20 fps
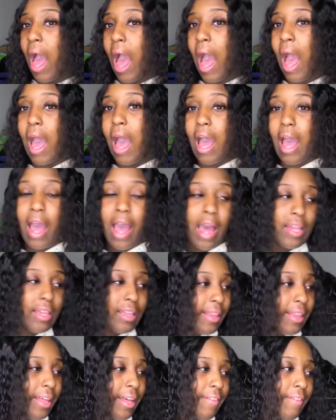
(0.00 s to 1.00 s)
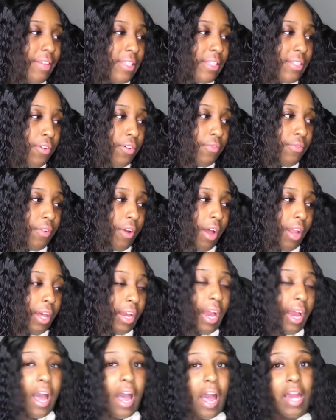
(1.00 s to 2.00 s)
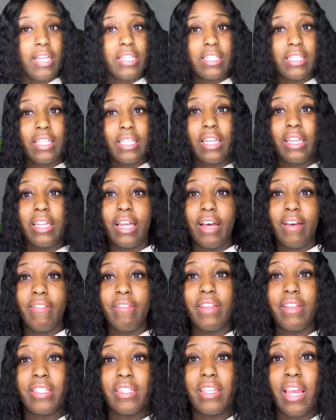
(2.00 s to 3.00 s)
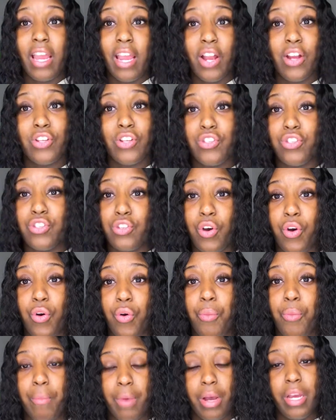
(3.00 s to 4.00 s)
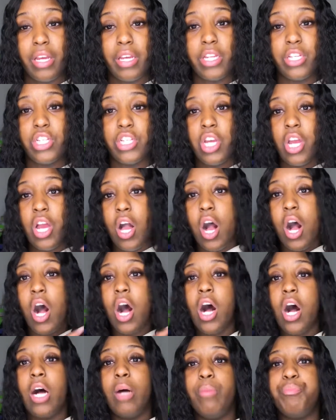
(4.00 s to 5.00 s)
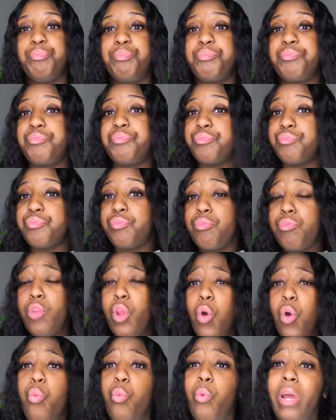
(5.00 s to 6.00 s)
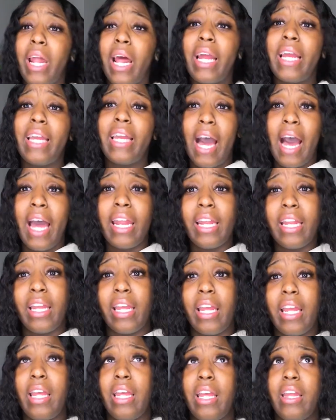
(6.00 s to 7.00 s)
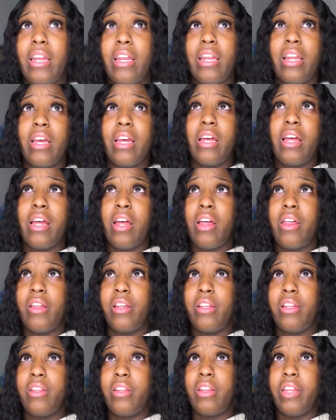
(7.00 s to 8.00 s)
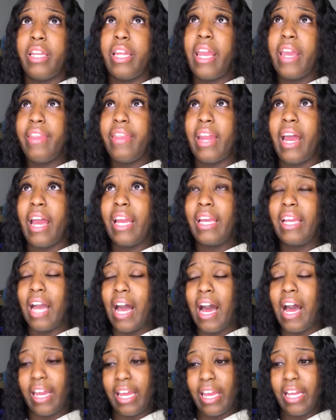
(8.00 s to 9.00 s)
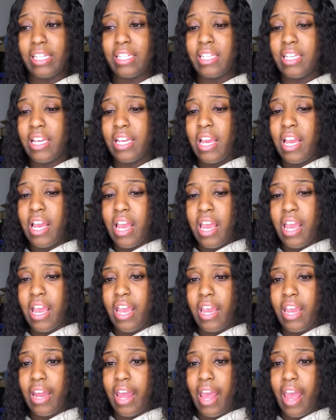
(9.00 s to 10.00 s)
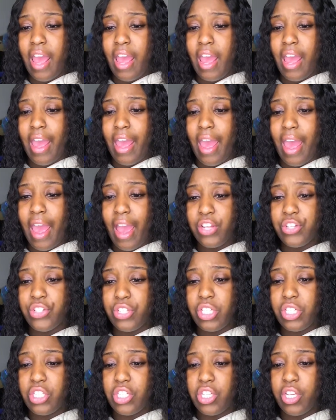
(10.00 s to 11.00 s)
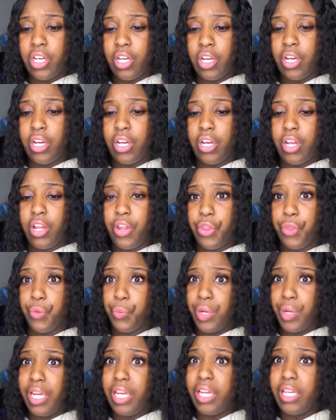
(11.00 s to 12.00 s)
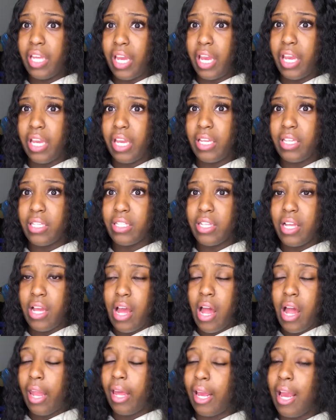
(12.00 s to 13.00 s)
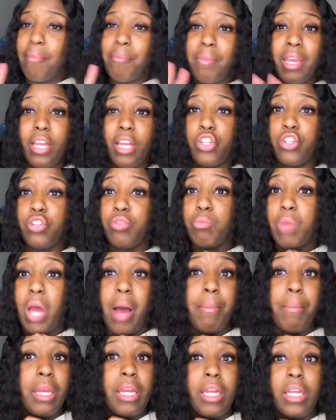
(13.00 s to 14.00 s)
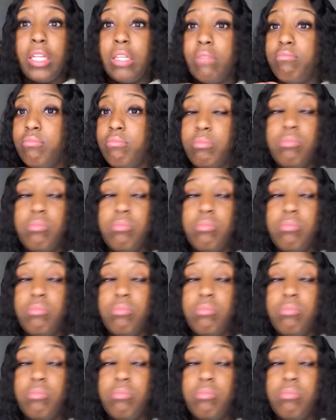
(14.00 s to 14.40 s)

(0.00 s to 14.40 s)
I love it so far. Like, I honestly love this hair so much. When I got it, in the day that I got it, it actually took 3 days. Like, I'm being